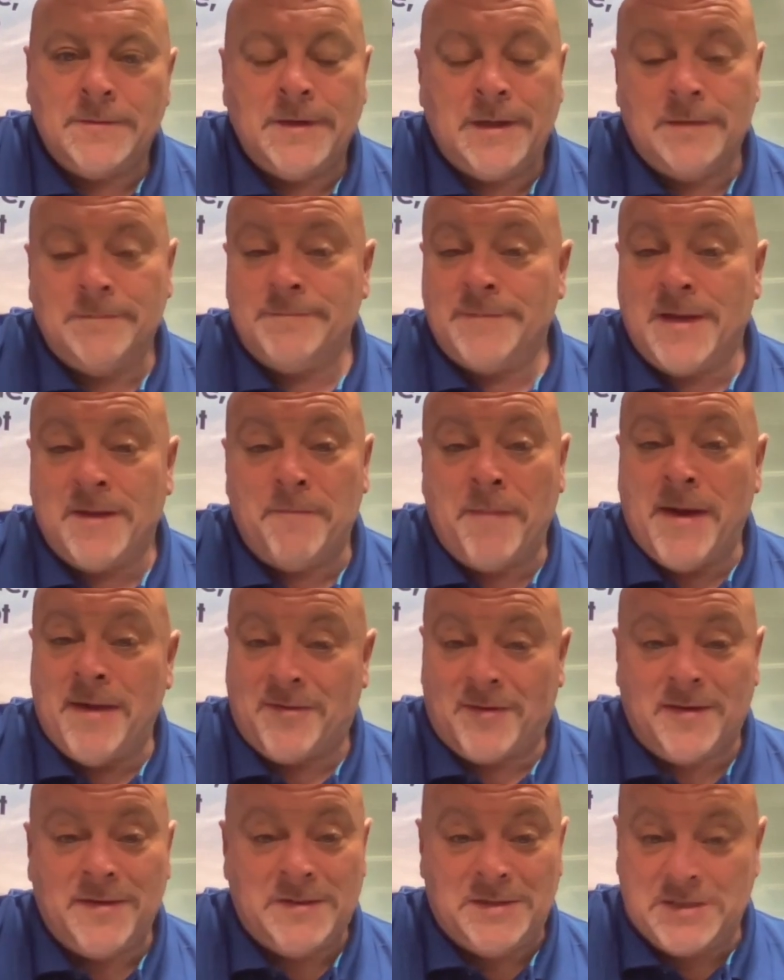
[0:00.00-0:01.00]
Well, that
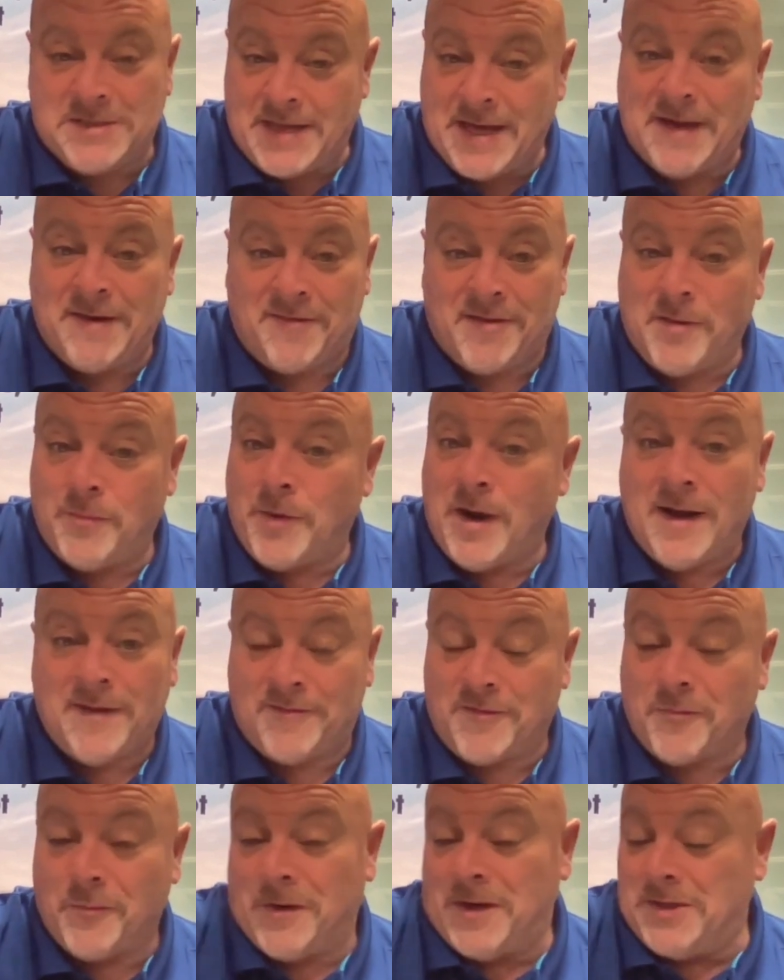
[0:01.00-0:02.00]
basically just kind of
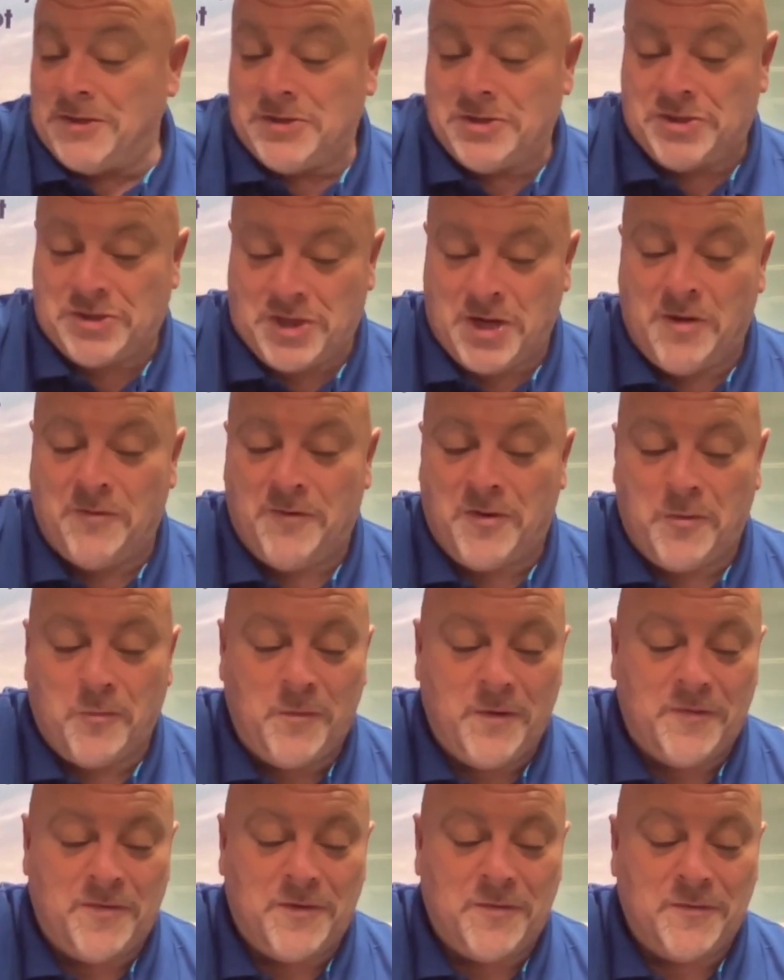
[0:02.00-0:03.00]
summarizes what I just shared there
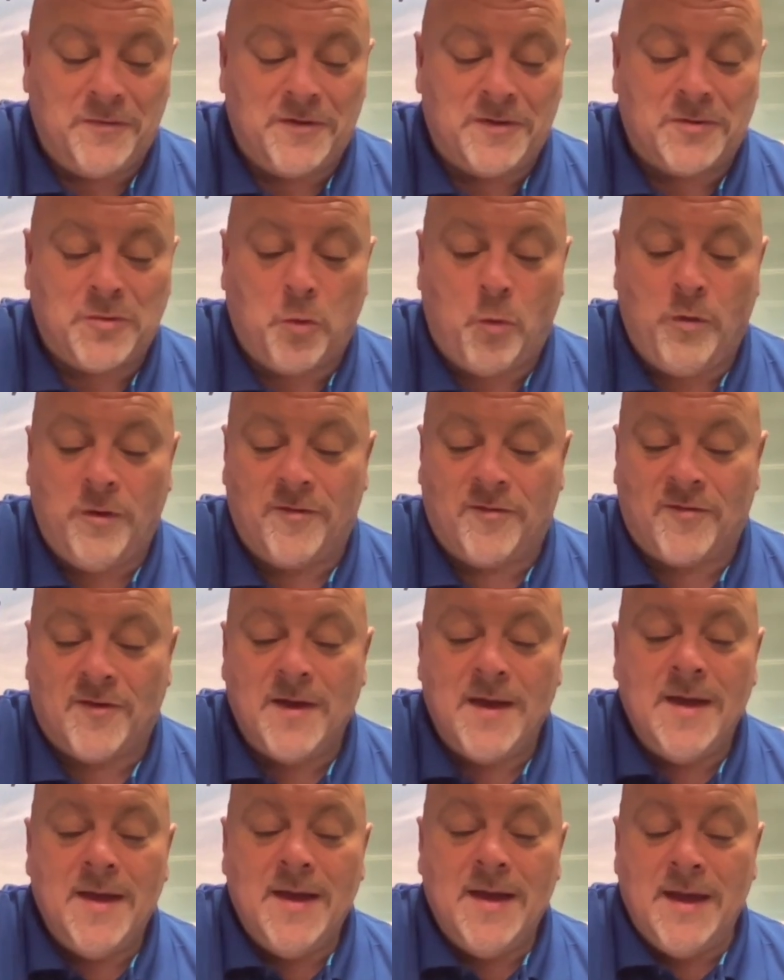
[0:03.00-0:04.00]
with you with the tortoise
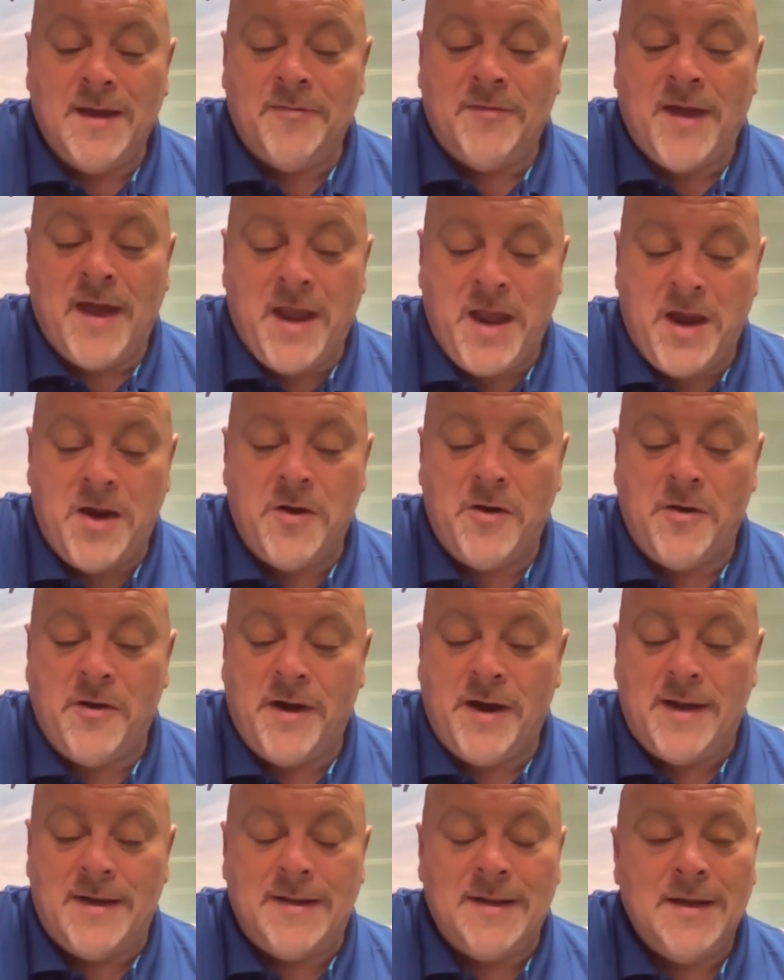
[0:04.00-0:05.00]
and the
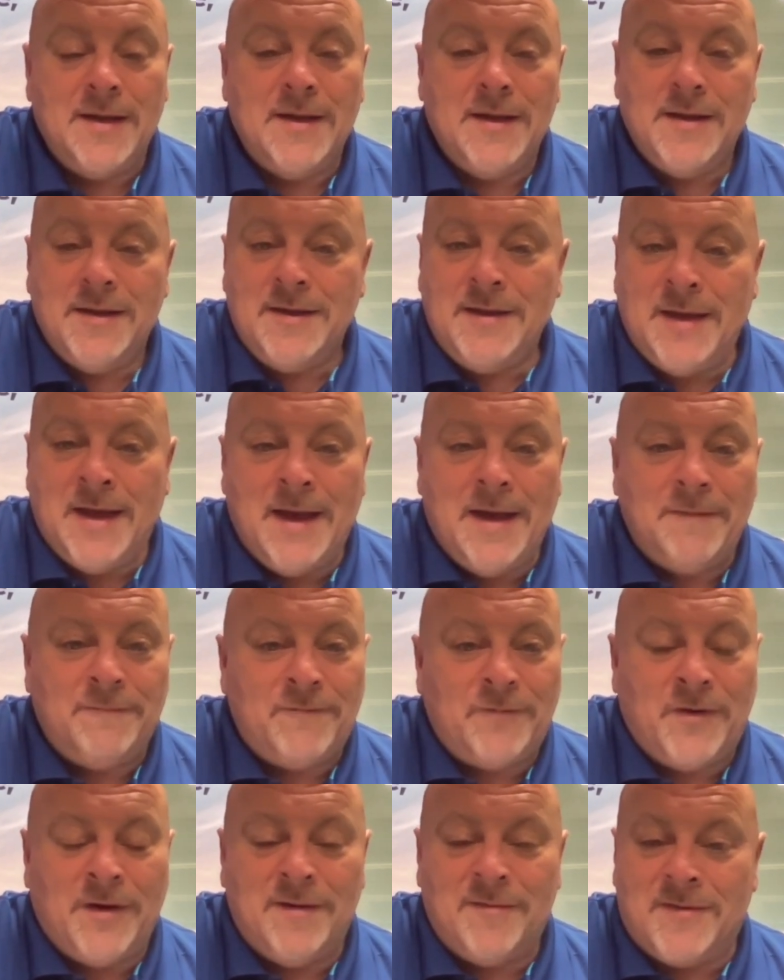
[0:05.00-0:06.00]
hare. And
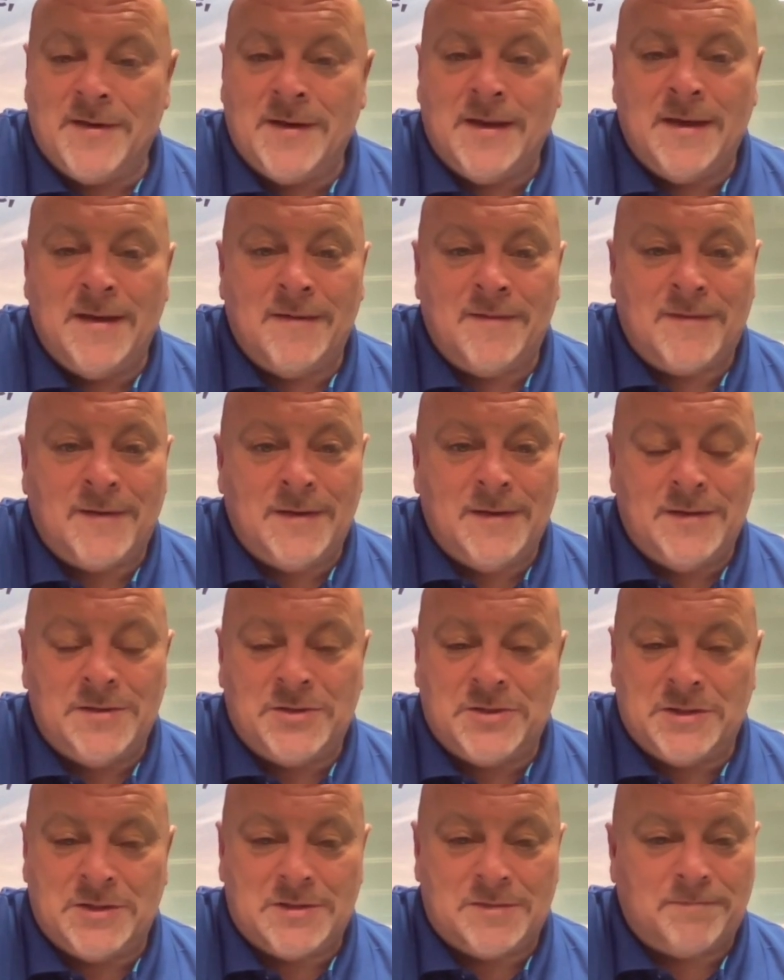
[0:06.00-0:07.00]
yet, friends, it is. And
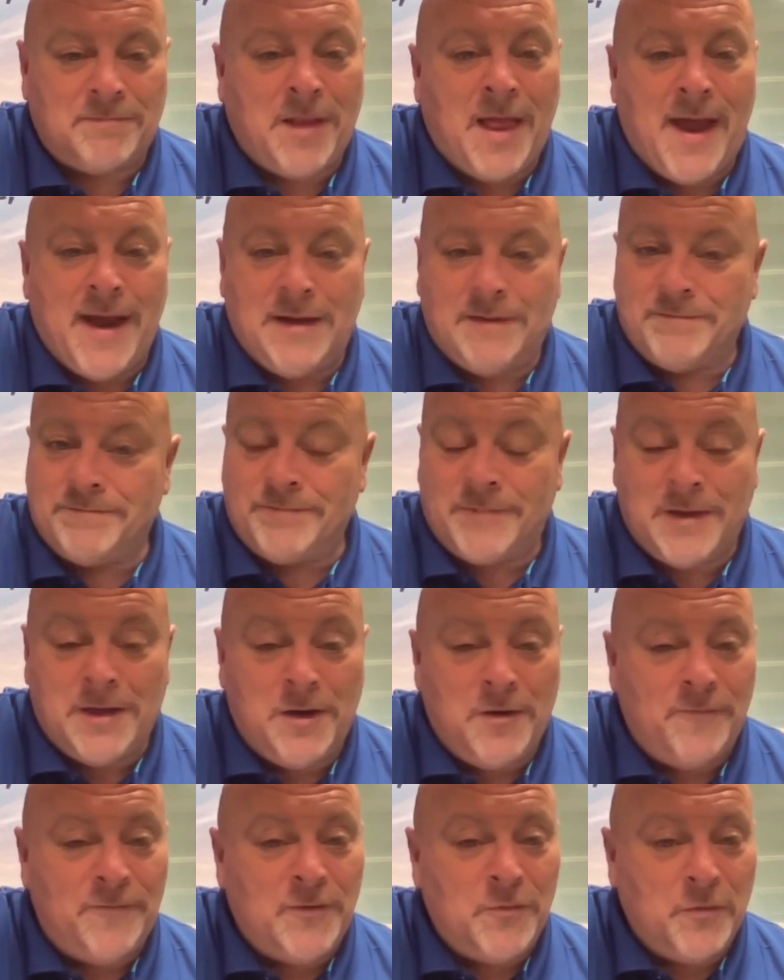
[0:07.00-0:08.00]
it's just like, you
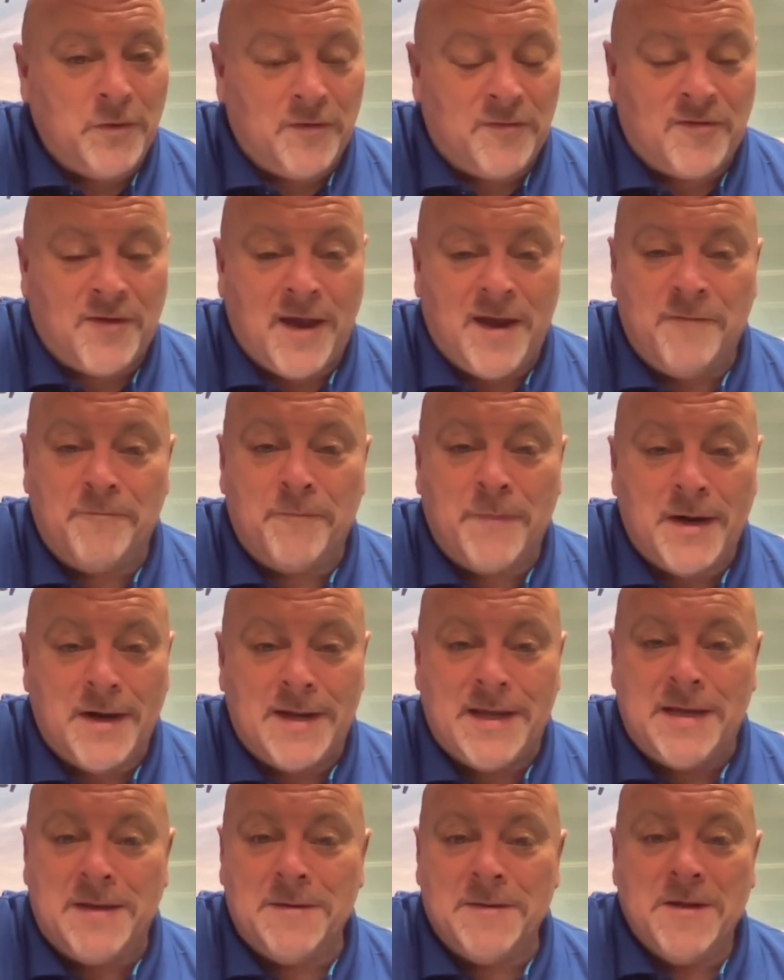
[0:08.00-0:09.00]
know, if you want to save
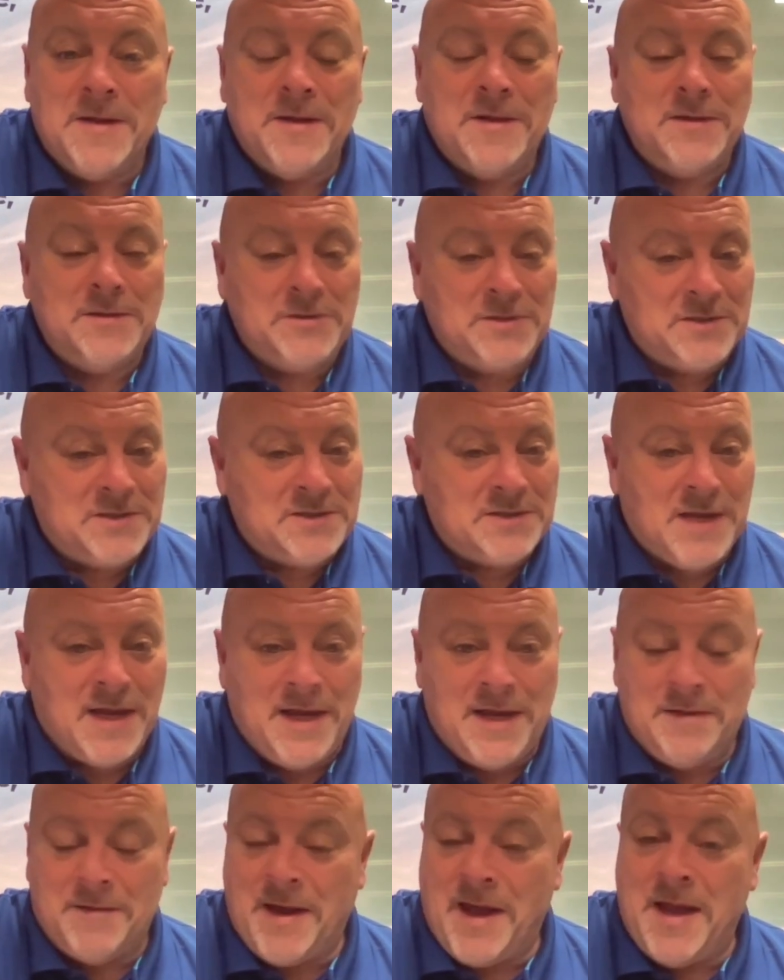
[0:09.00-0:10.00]
money, just
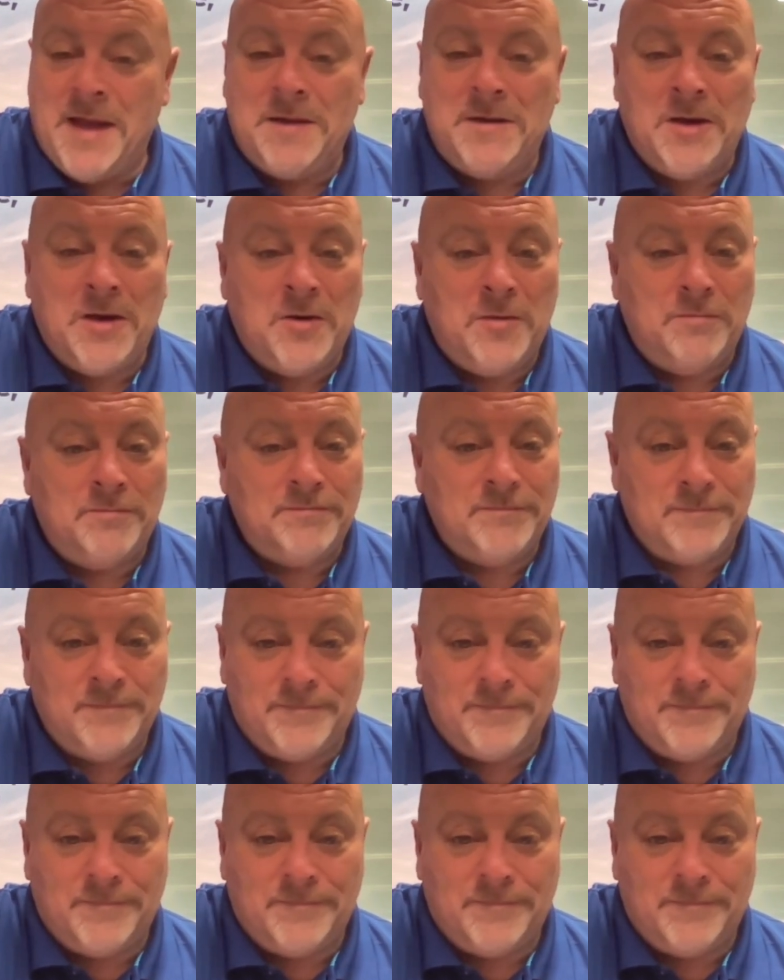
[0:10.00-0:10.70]
saying, hey, you know,